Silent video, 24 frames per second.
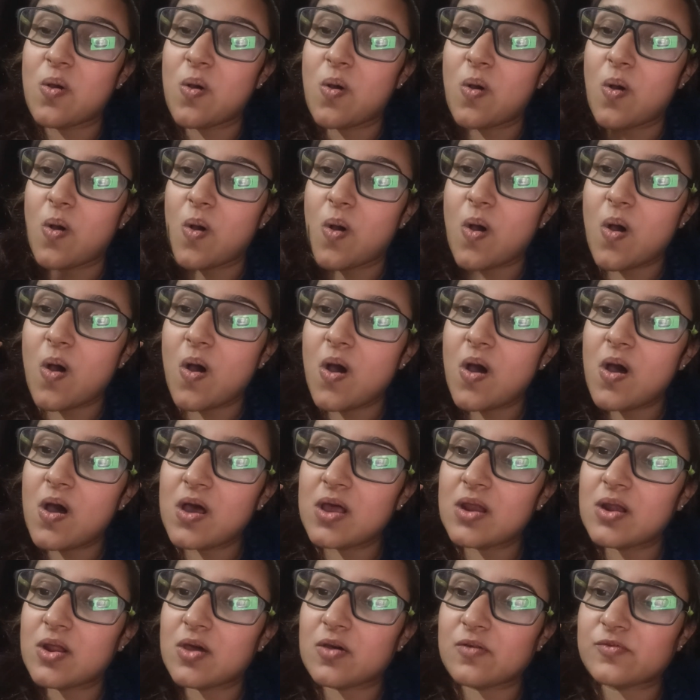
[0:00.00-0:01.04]

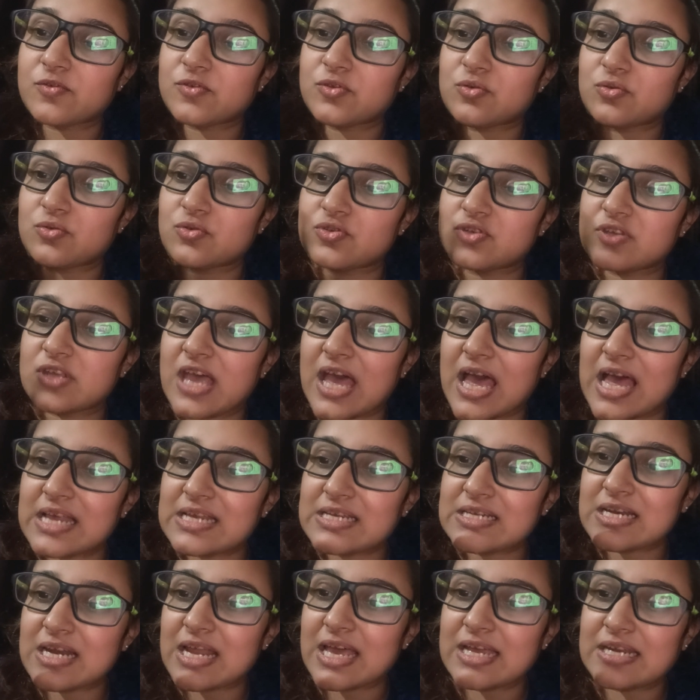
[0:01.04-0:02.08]
All of those
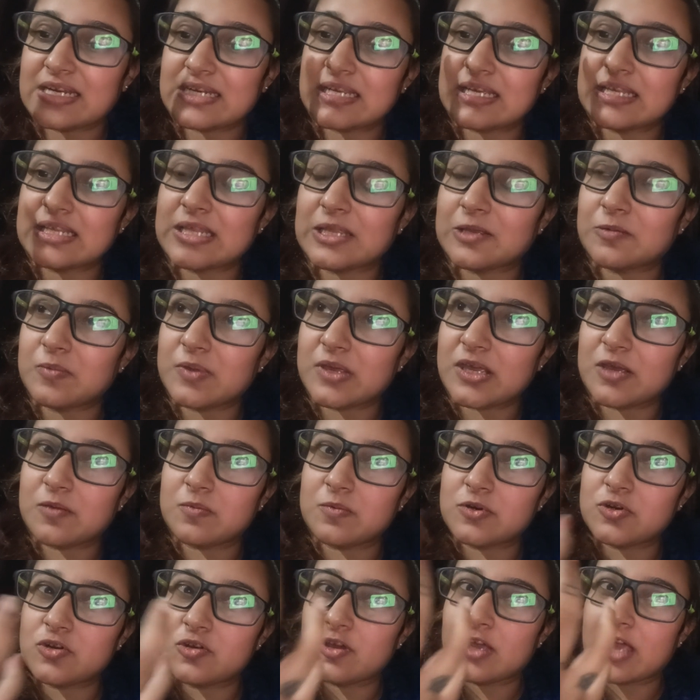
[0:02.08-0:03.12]
gaslighting, they're being
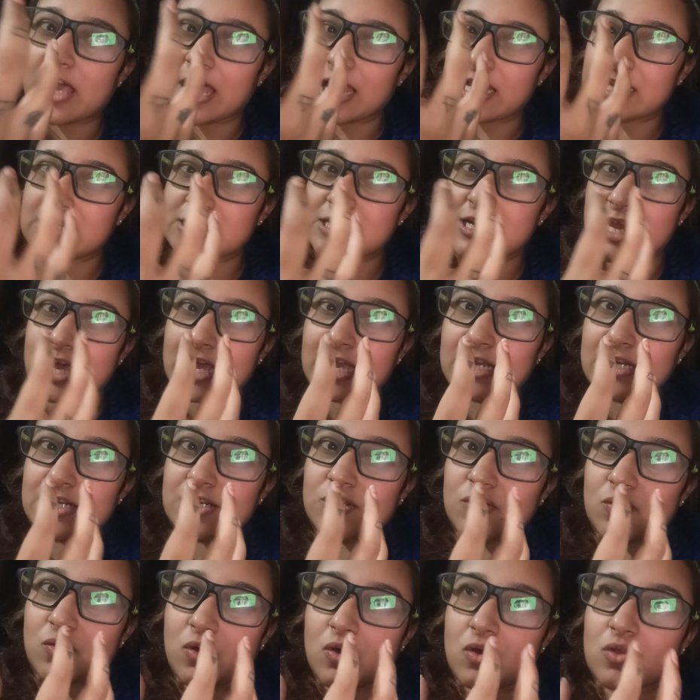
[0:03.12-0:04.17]
able to gaslight
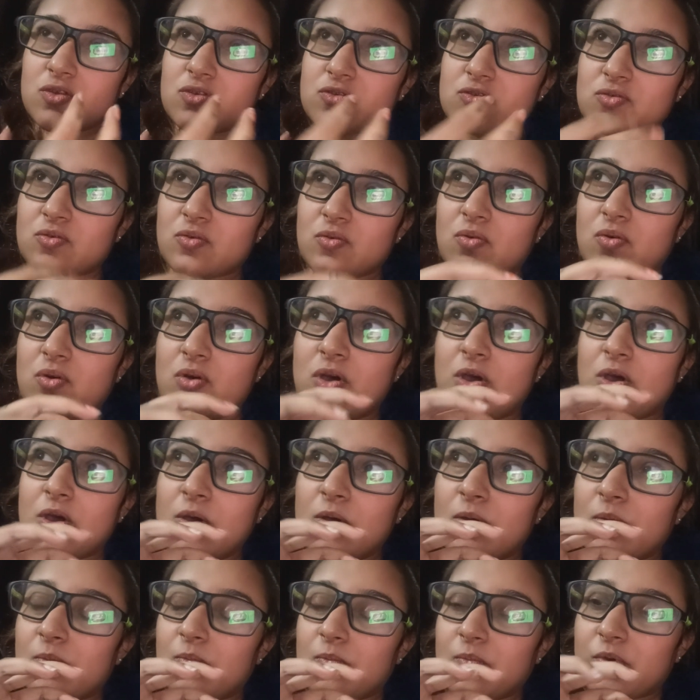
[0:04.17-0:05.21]
you also
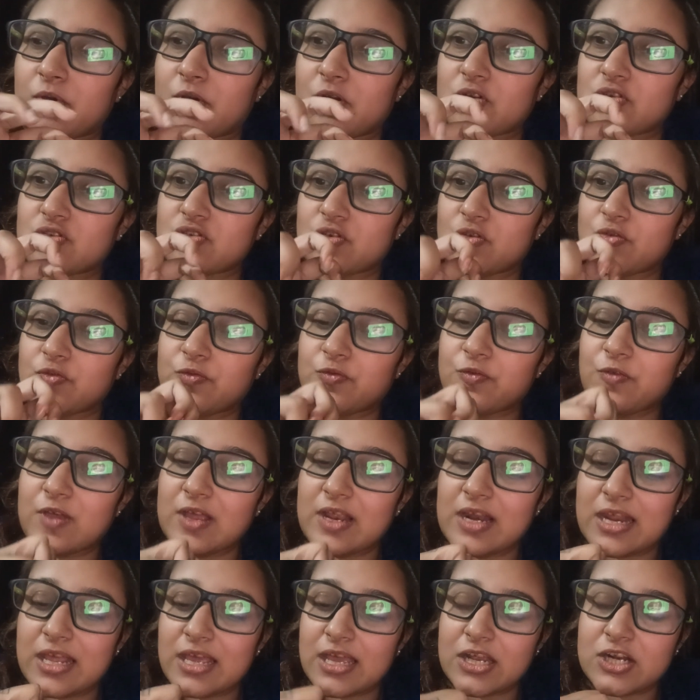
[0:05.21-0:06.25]
because you're
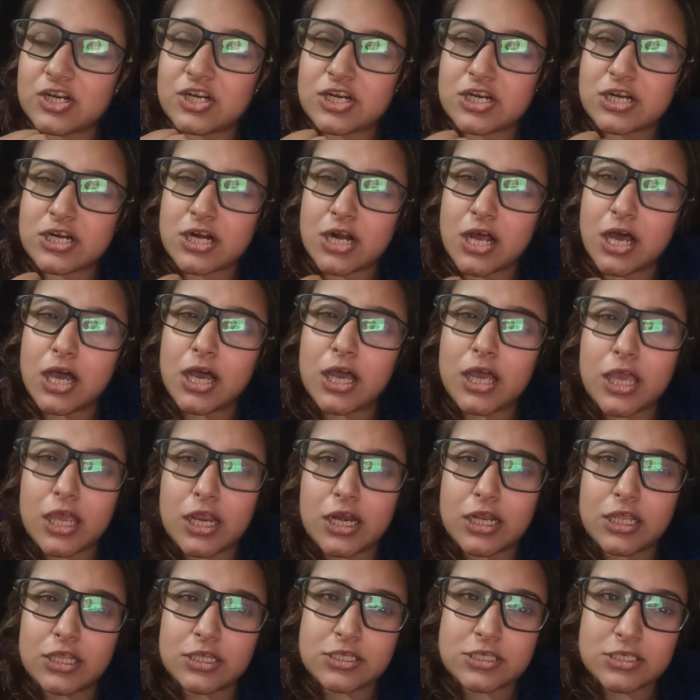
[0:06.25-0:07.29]
feeling
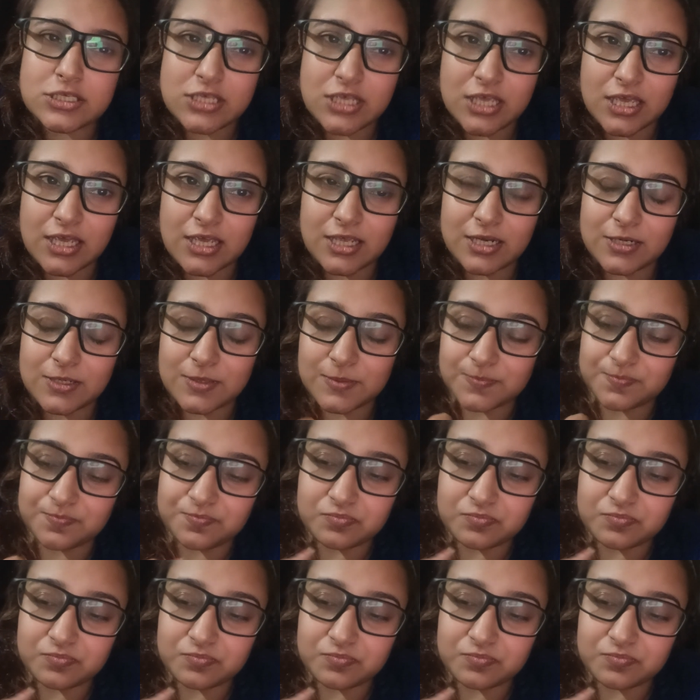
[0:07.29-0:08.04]
shrunken inside.